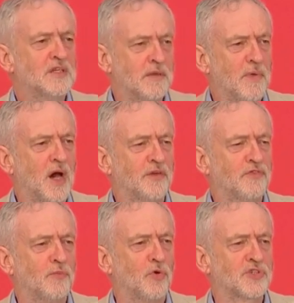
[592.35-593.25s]

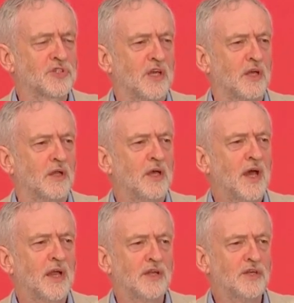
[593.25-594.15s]
demand for more steel
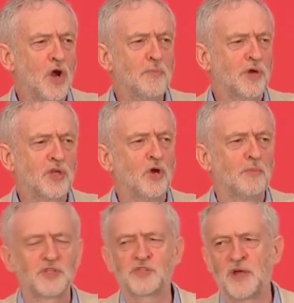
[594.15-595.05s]
and had no
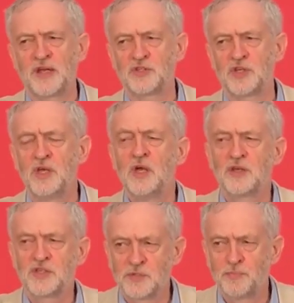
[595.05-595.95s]
procurement strategy
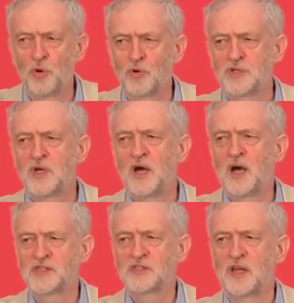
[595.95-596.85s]
to support
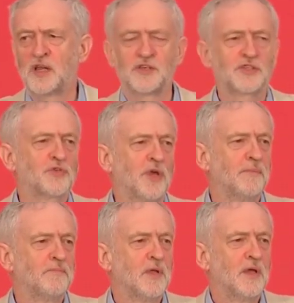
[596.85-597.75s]
our steel industry.
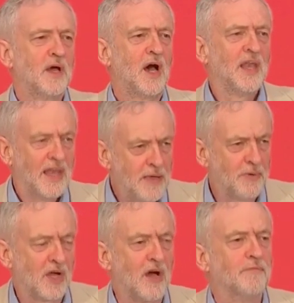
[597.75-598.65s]
A
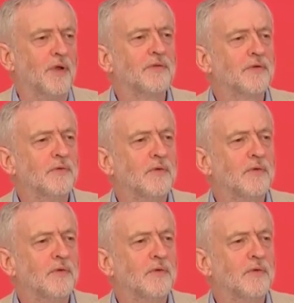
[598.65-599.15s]
Labour government